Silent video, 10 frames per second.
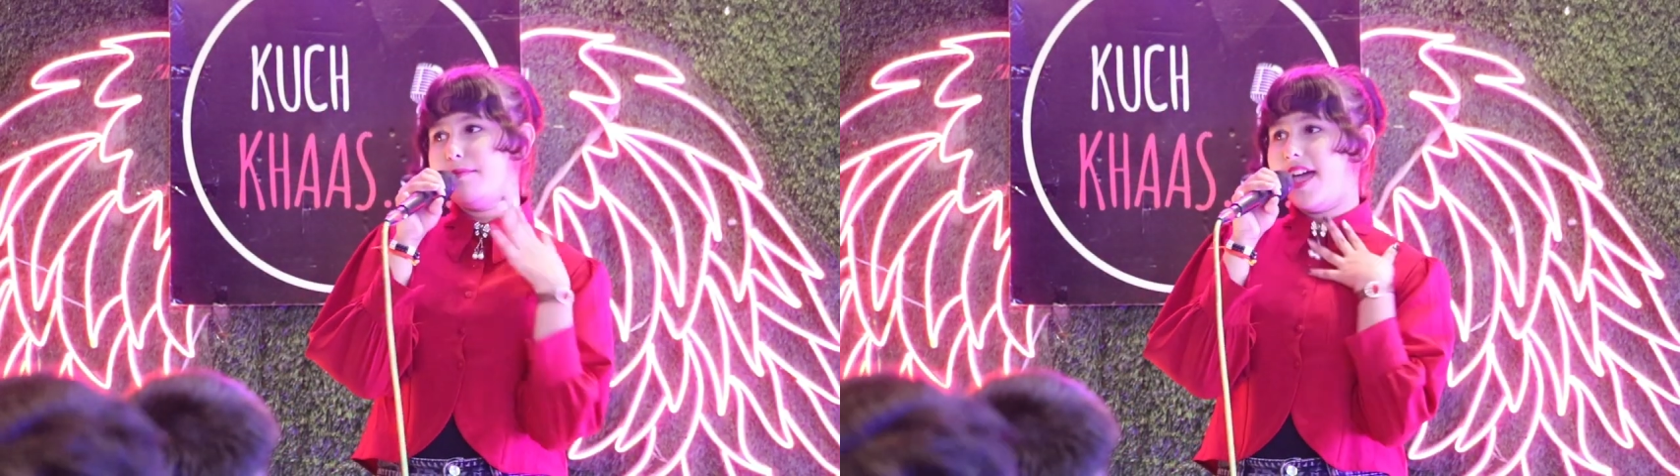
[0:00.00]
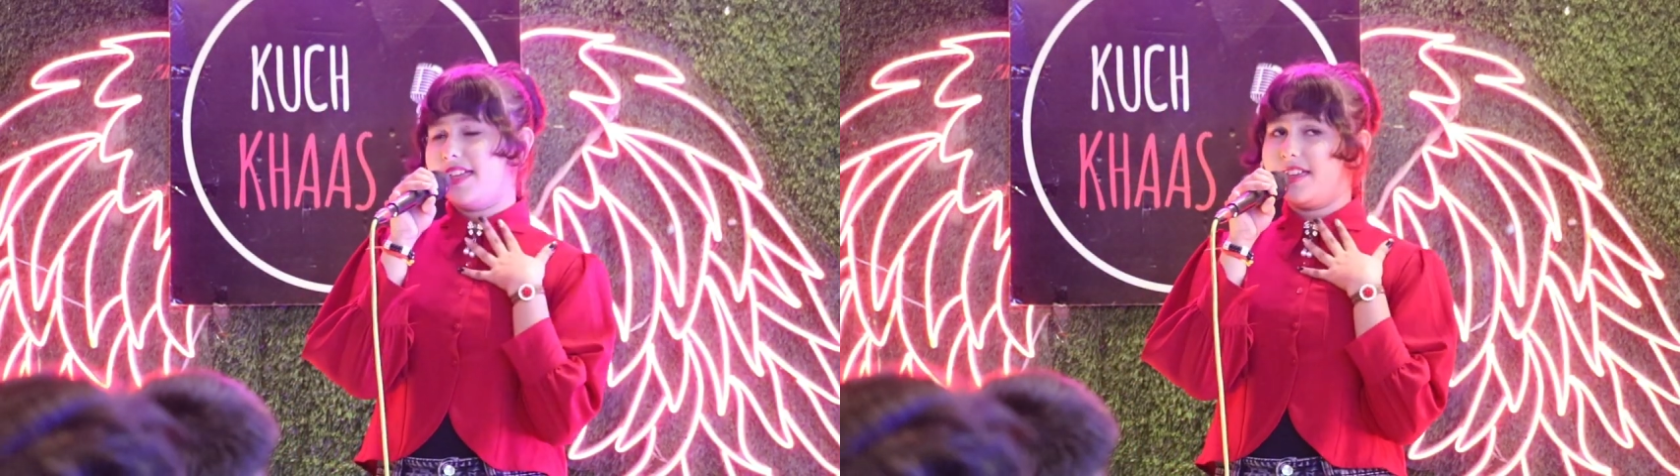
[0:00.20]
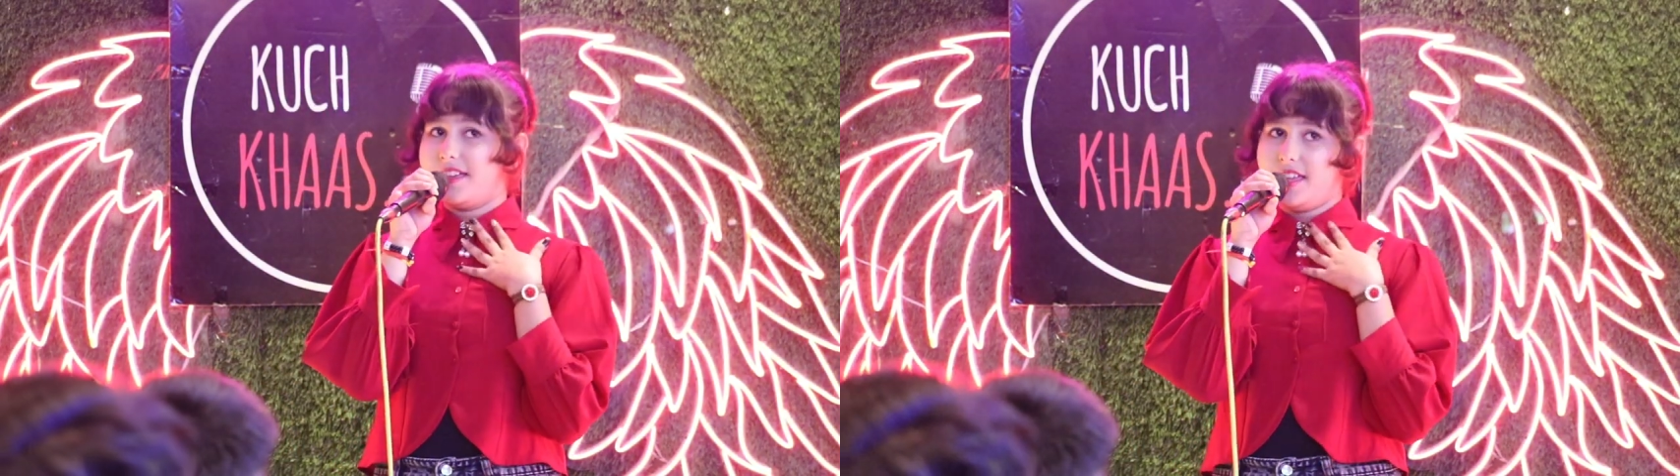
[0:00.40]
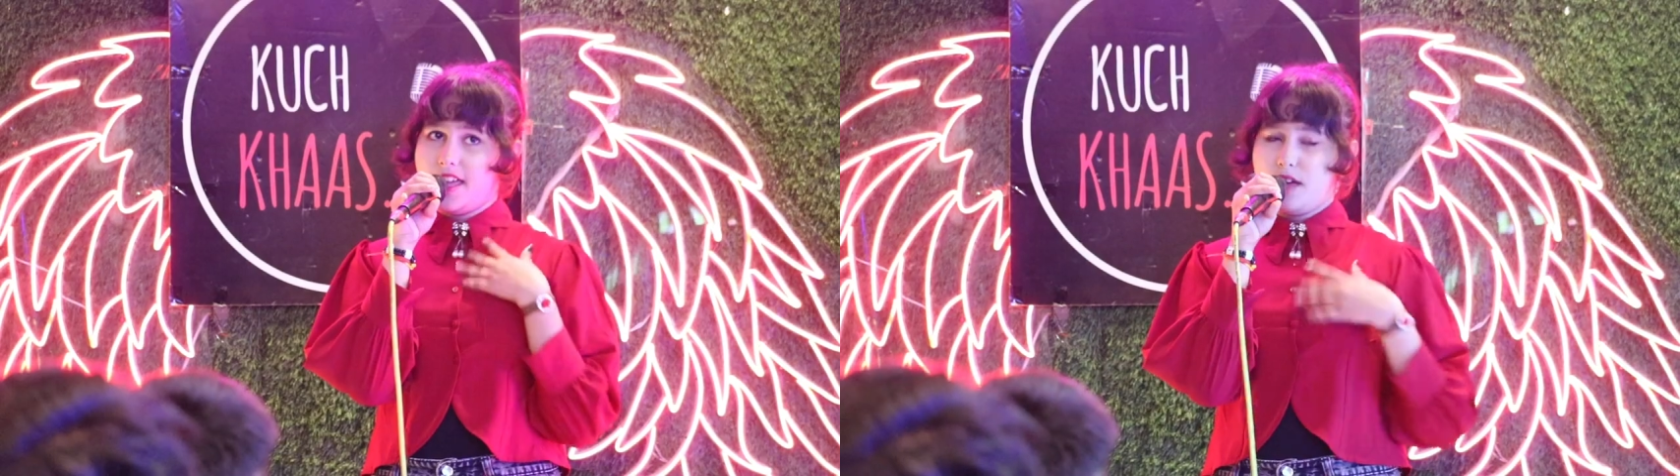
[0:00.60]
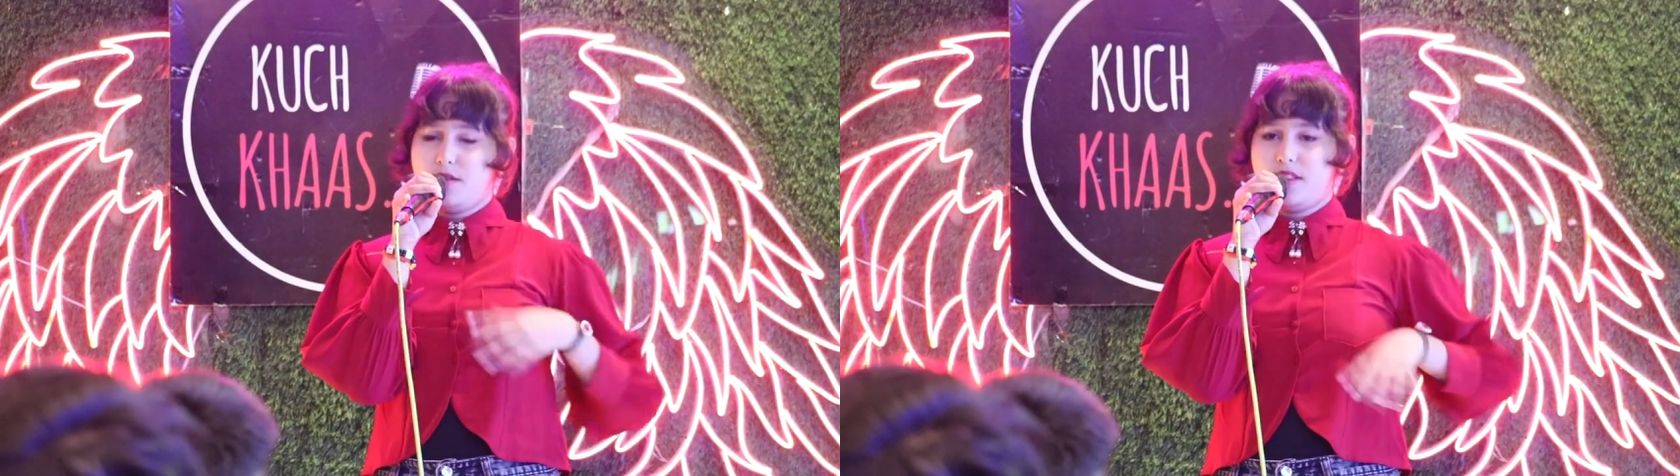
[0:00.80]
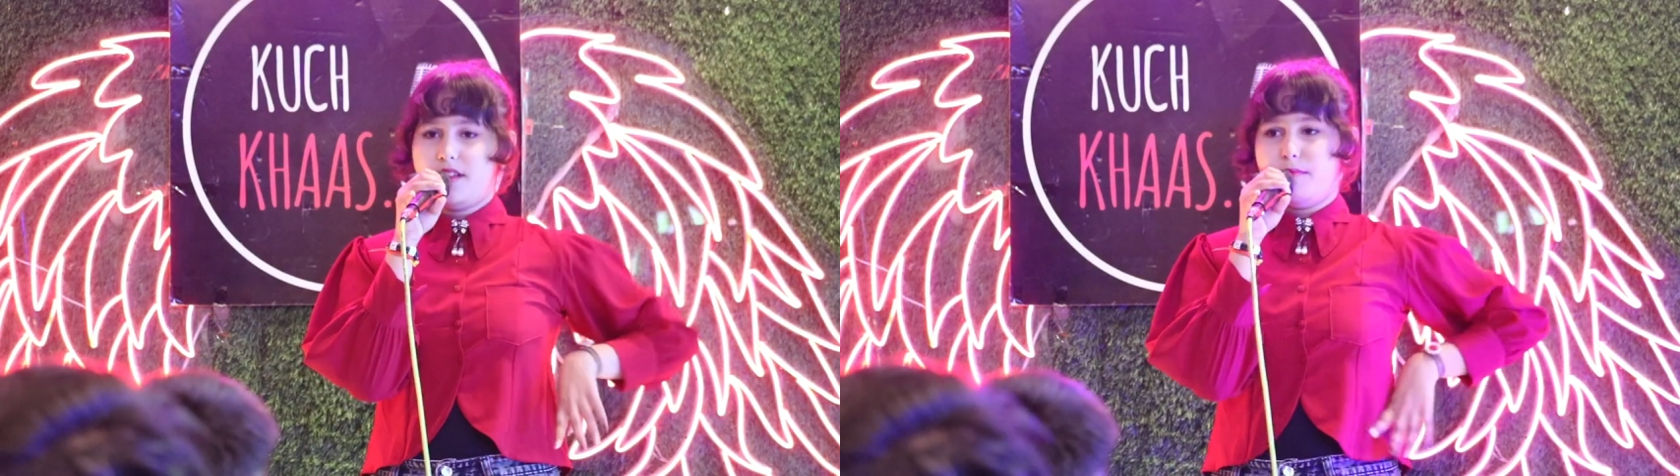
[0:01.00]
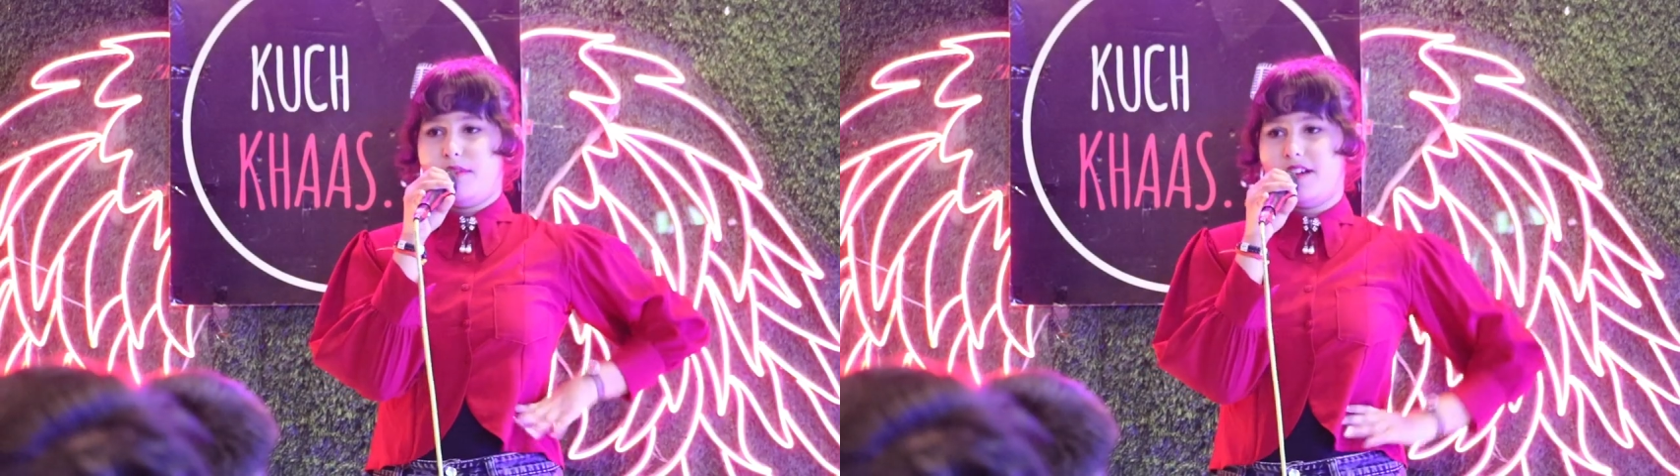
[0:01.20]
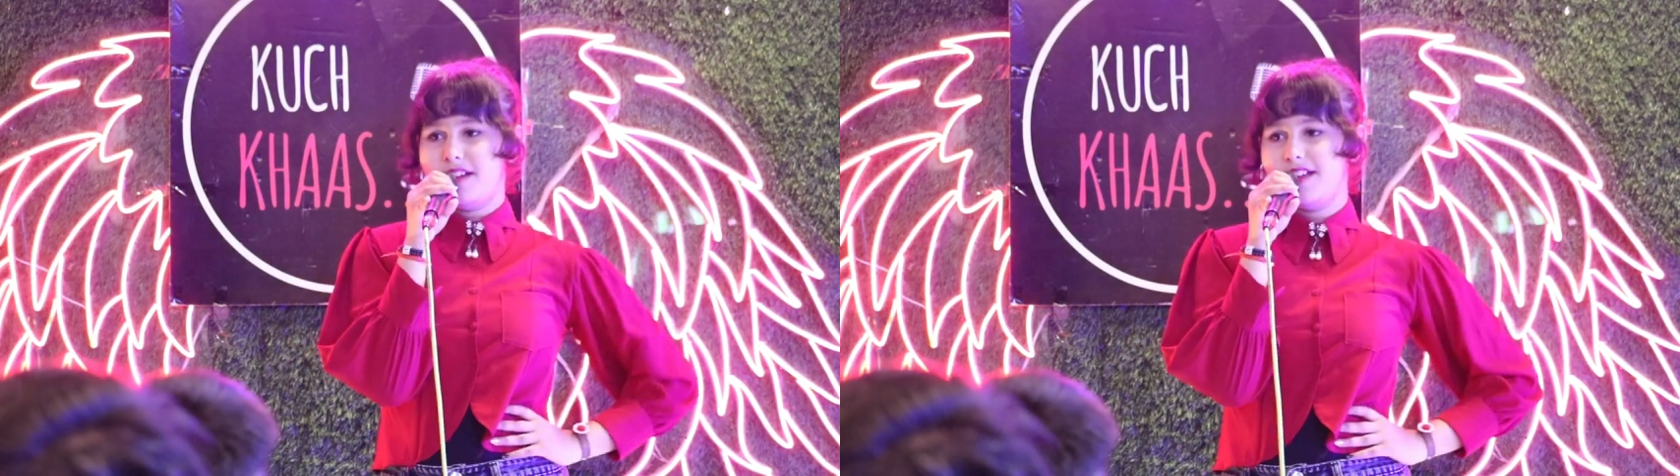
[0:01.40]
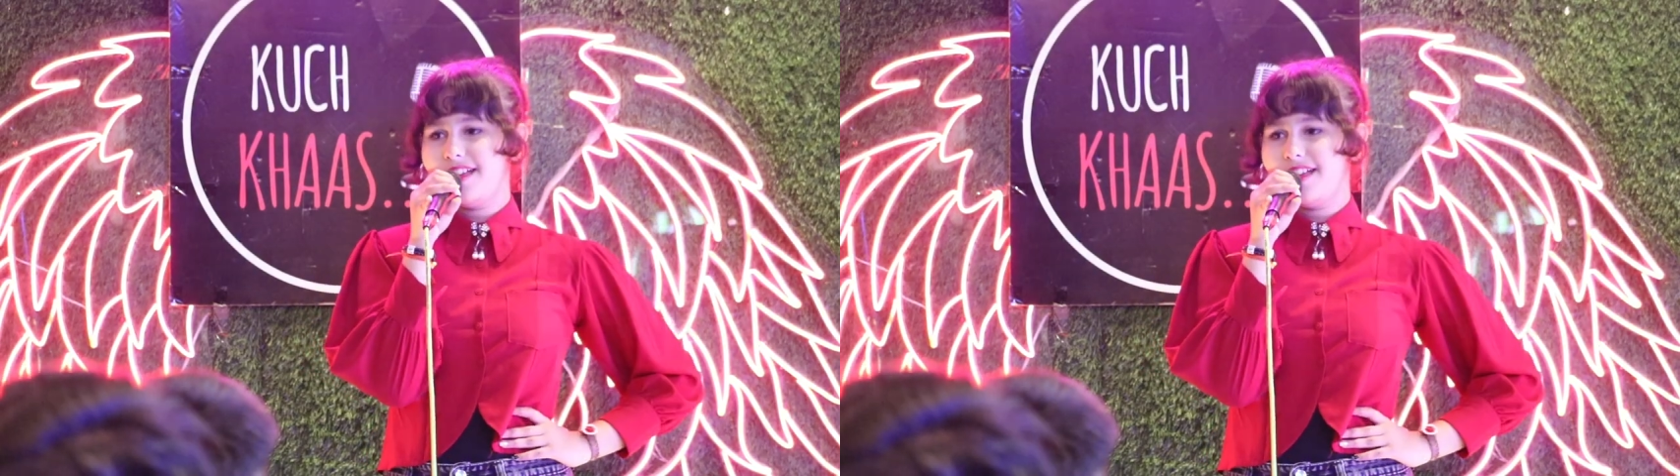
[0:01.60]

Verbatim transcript: bank account number.